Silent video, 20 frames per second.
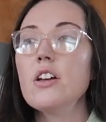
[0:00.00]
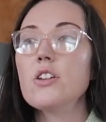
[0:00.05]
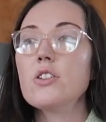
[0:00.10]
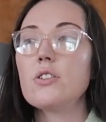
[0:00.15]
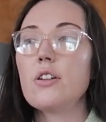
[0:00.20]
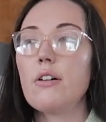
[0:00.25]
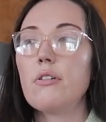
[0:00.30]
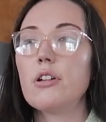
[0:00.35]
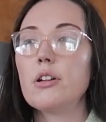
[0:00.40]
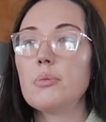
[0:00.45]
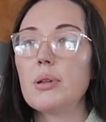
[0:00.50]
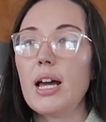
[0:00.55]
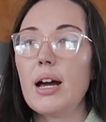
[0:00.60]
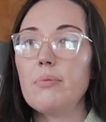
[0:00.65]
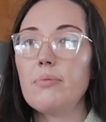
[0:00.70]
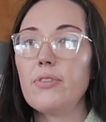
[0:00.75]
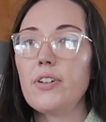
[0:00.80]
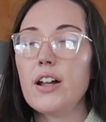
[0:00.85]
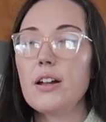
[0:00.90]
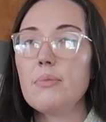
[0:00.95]
So I want to be
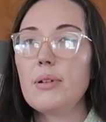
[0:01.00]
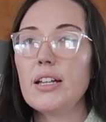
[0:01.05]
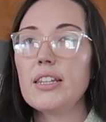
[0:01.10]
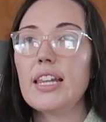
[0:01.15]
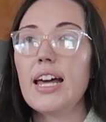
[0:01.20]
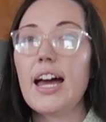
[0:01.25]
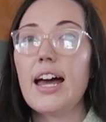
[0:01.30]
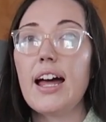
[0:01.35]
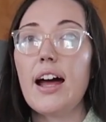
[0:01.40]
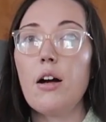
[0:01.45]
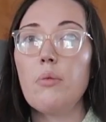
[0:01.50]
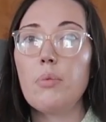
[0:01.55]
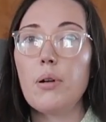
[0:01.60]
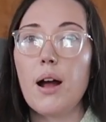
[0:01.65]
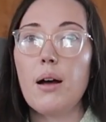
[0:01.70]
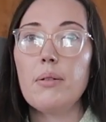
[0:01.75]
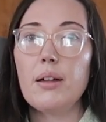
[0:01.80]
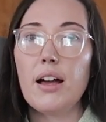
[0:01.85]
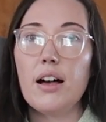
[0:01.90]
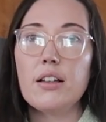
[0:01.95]
upfront about that. I'll
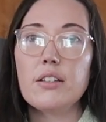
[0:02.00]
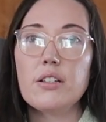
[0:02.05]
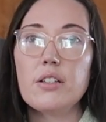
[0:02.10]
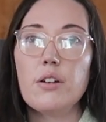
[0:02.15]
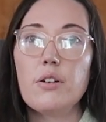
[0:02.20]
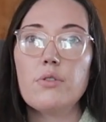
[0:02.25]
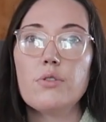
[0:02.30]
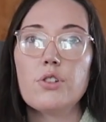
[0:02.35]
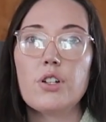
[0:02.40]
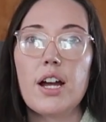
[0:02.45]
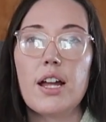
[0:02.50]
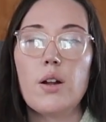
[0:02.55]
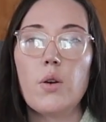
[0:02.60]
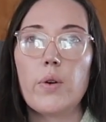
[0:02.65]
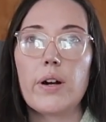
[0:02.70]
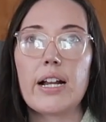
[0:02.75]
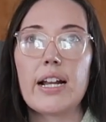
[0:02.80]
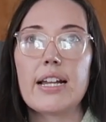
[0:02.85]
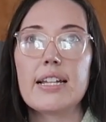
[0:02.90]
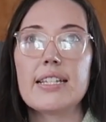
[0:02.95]
probably also try to
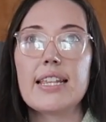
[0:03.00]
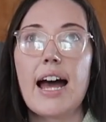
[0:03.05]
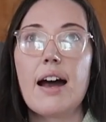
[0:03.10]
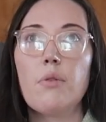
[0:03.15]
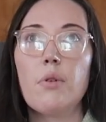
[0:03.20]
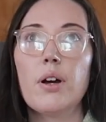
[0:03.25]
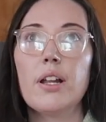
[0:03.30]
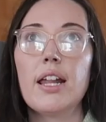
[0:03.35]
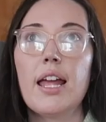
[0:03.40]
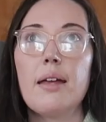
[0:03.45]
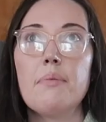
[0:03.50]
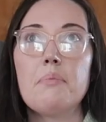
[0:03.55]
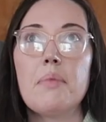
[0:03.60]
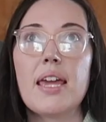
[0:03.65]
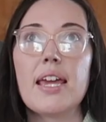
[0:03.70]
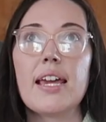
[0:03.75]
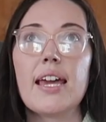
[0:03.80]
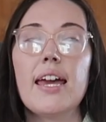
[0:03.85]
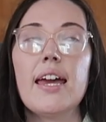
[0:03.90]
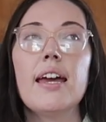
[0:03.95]
organize that one and
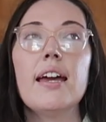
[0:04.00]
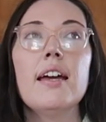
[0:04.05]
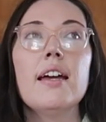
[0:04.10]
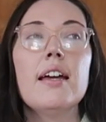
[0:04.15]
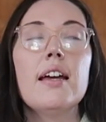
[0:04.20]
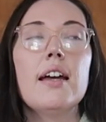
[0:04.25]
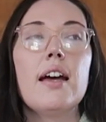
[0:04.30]
make it,